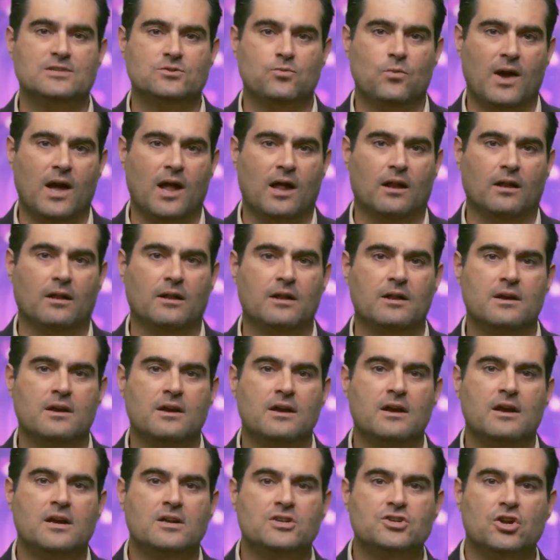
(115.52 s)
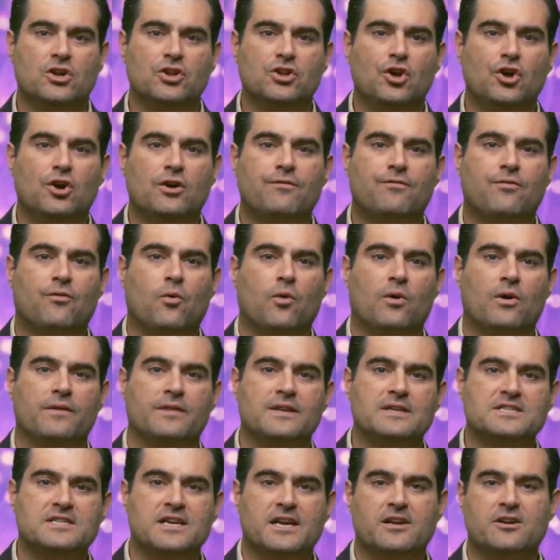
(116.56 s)
as well, to look for
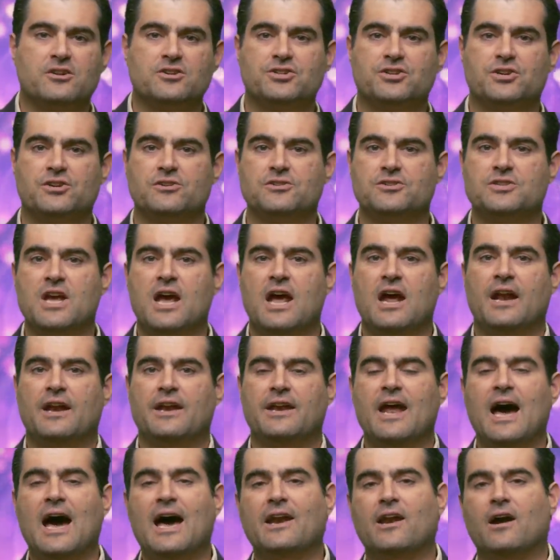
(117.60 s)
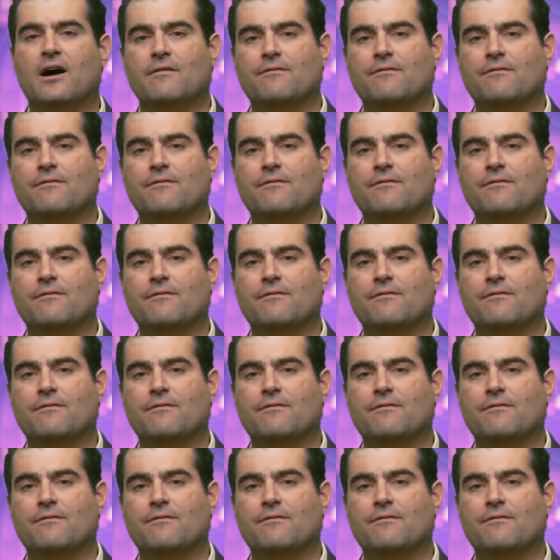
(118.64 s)
the signatures not